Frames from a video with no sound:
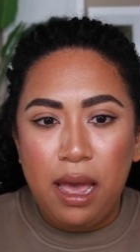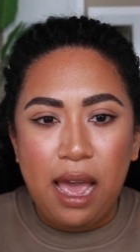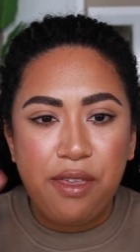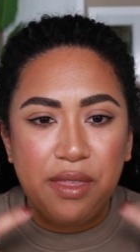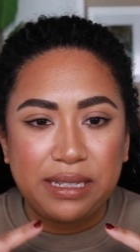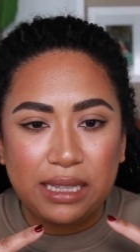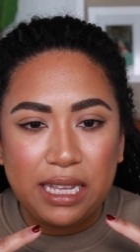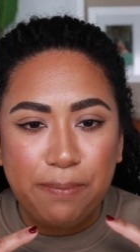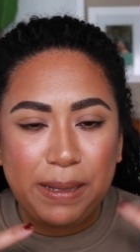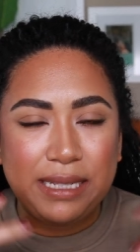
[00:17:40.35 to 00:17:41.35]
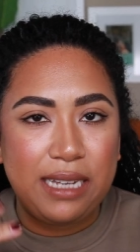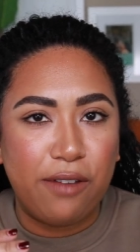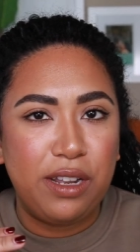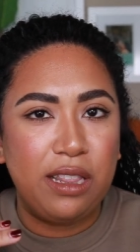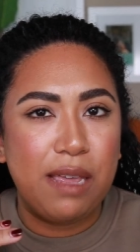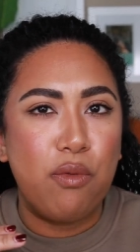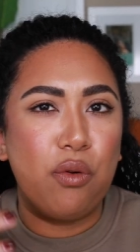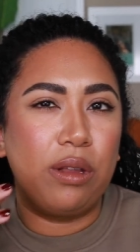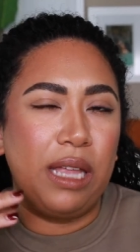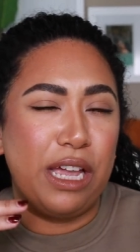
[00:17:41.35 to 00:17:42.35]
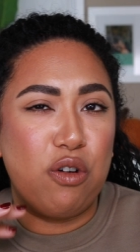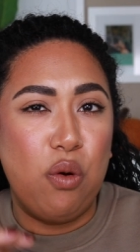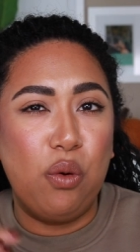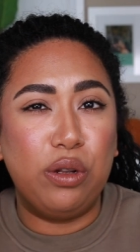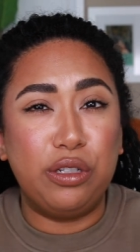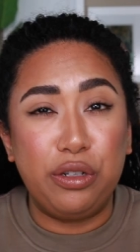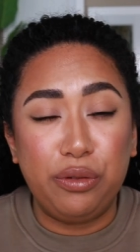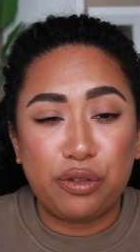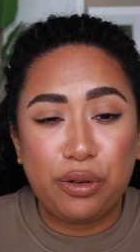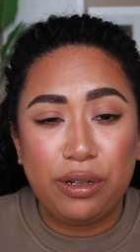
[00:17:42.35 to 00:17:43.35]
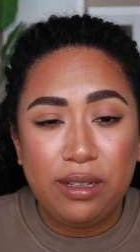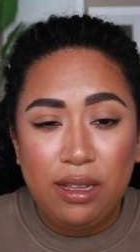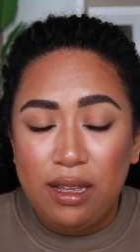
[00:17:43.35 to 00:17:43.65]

and then this lip is definitely more like cool neutral,